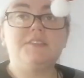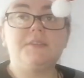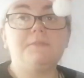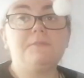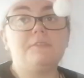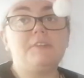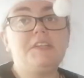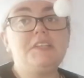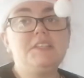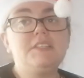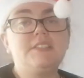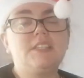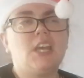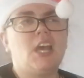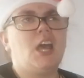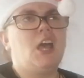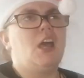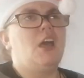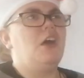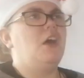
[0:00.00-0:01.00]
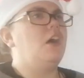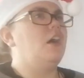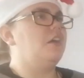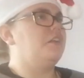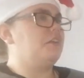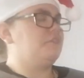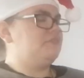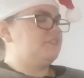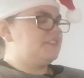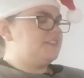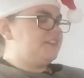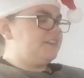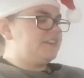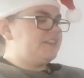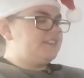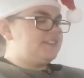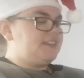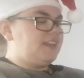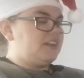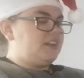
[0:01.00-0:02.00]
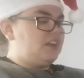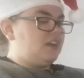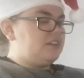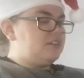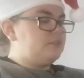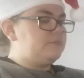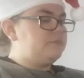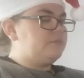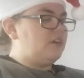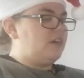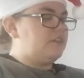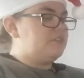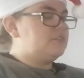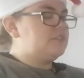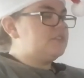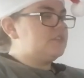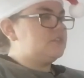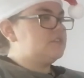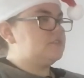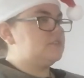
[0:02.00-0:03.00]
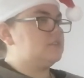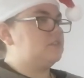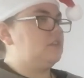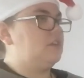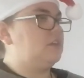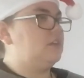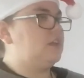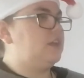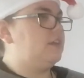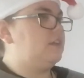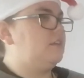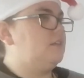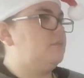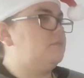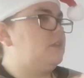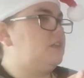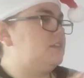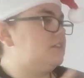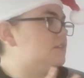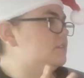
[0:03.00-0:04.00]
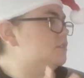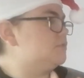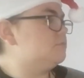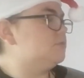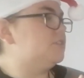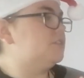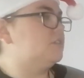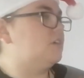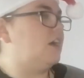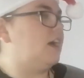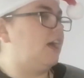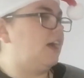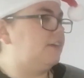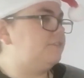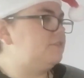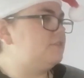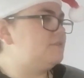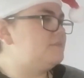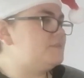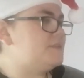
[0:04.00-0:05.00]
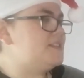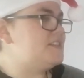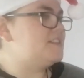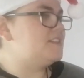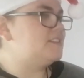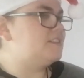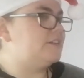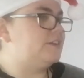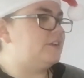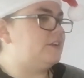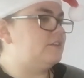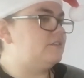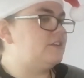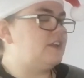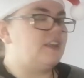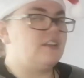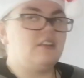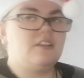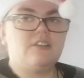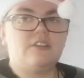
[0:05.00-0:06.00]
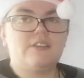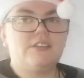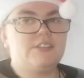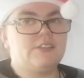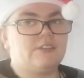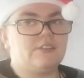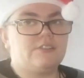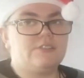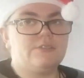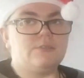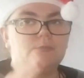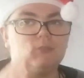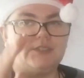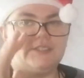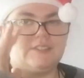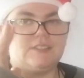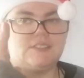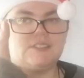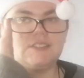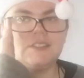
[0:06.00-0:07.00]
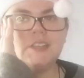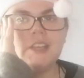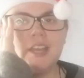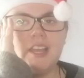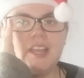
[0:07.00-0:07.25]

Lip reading: different, and I wouldn't really say a lot of the products in this one haven't been in any of your other ones.